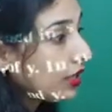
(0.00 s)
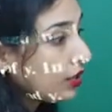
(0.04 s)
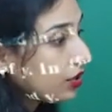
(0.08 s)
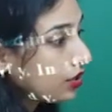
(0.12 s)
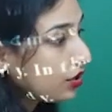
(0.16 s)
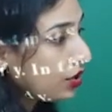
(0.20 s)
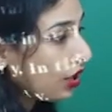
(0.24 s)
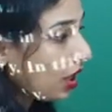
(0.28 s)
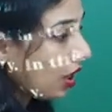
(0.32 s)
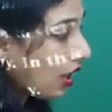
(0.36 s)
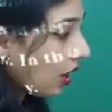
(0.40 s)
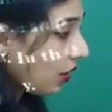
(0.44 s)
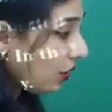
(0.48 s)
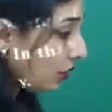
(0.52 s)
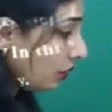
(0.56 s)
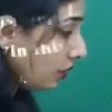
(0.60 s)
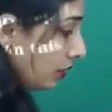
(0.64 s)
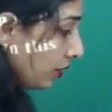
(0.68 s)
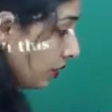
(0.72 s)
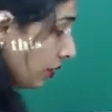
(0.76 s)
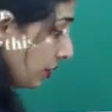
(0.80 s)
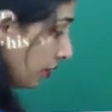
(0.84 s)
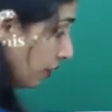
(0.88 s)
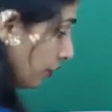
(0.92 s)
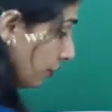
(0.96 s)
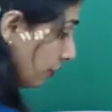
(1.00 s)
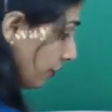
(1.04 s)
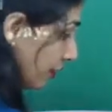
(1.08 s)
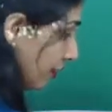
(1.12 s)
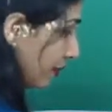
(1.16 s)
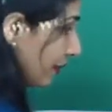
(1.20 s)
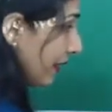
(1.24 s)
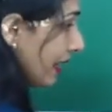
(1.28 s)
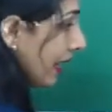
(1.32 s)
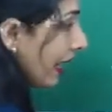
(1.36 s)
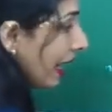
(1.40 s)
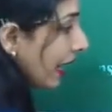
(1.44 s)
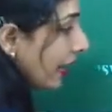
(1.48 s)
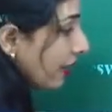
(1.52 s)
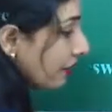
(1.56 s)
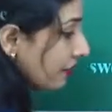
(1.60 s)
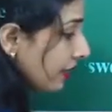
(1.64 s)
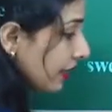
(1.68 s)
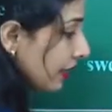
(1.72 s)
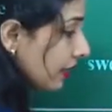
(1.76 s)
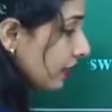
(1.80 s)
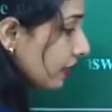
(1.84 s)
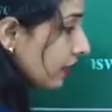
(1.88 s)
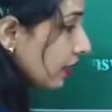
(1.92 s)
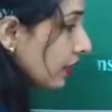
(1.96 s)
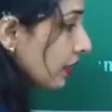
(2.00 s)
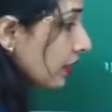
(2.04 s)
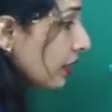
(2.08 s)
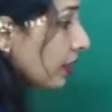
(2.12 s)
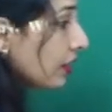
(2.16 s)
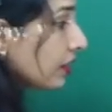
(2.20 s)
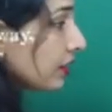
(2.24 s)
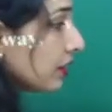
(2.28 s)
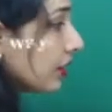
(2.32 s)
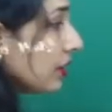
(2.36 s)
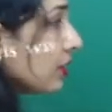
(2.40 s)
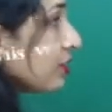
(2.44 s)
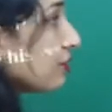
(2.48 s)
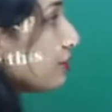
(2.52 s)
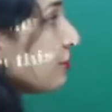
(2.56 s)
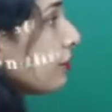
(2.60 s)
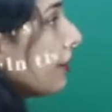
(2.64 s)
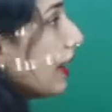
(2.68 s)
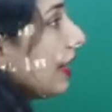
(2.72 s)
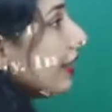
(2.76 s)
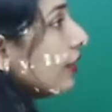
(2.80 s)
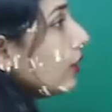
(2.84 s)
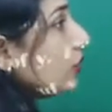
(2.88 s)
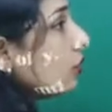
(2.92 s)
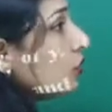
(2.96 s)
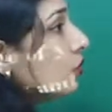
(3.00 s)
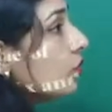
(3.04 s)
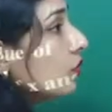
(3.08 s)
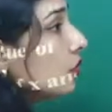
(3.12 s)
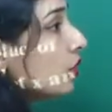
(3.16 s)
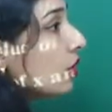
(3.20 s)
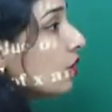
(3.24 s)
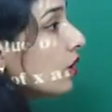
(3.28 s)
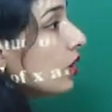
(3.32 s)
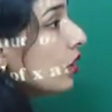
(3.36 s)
Now we'll be having this value